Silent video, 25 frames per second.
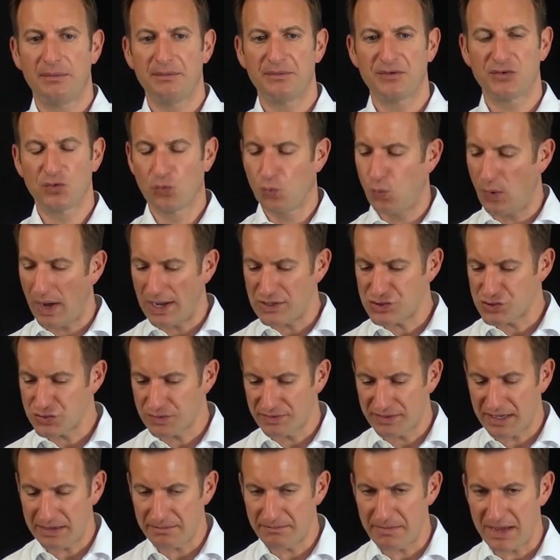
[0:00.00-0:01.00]
So why
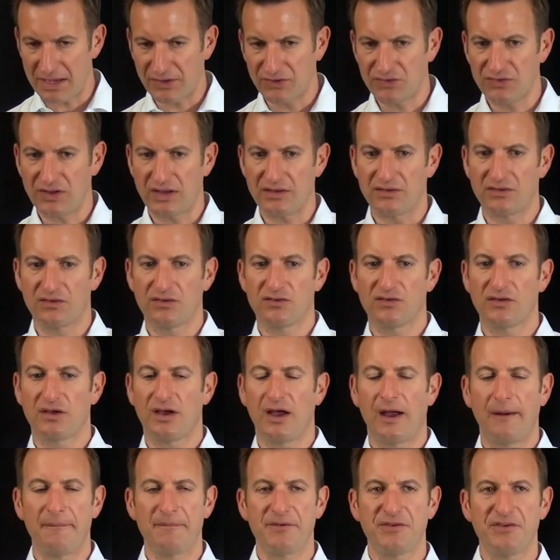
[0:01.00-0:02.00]
should that make sense?
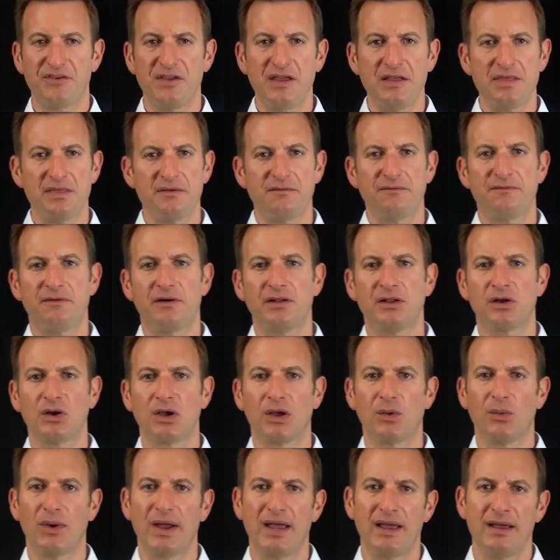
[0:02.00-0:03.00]
See it the
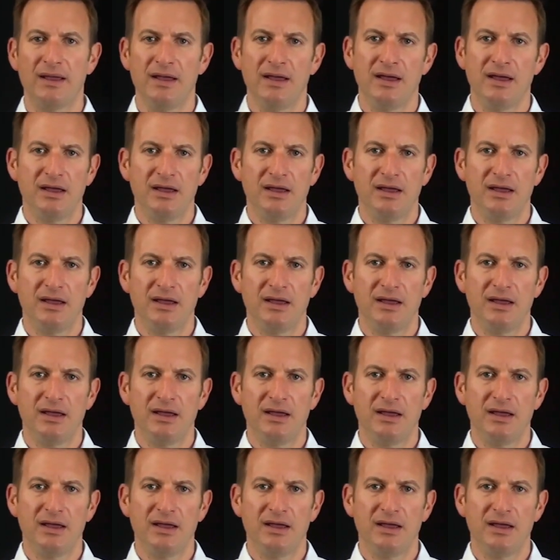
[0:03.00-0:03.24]
following way.